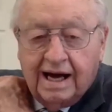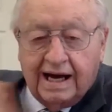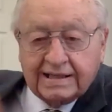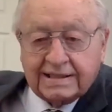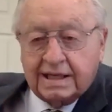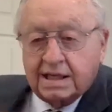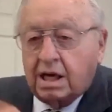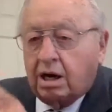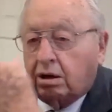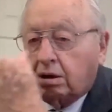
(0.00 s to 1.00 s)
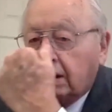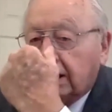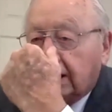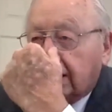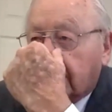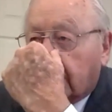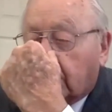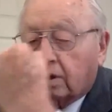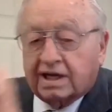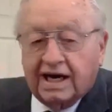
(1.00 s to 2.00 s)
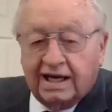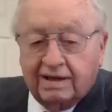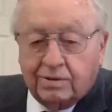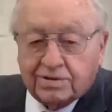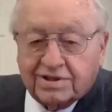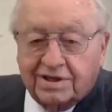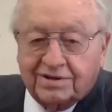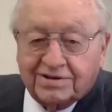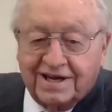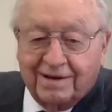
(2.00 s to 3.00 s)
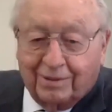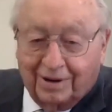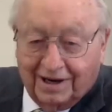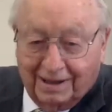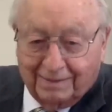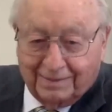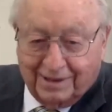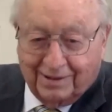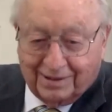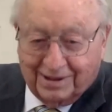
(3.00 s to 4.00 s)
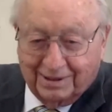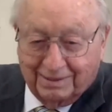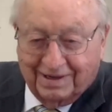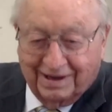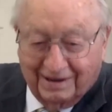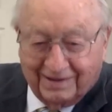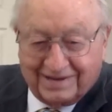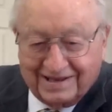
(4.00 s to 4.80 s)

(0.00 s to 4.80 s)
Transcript: I said, no. The Lord kind of wants to understand what I'm talking about.